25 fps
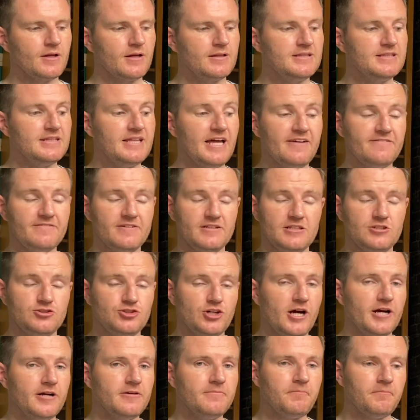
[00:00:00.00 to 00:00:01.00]
Definitely
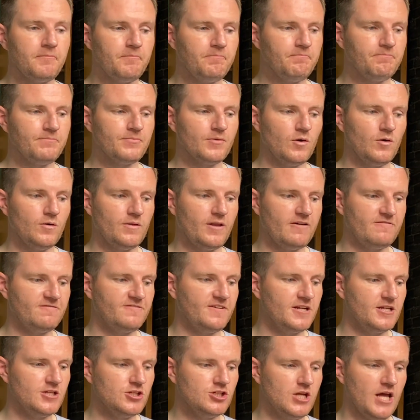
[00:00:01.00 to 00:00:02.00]
drier on that
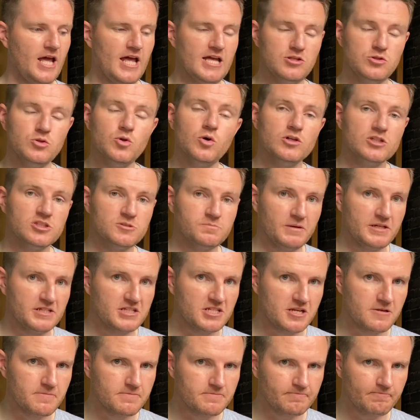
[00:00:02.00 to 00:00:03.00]
finish, not as
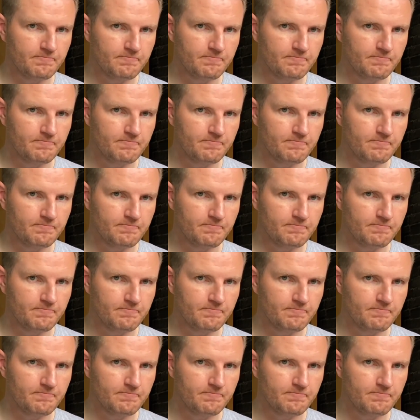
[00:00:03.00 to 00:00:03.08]
spicy.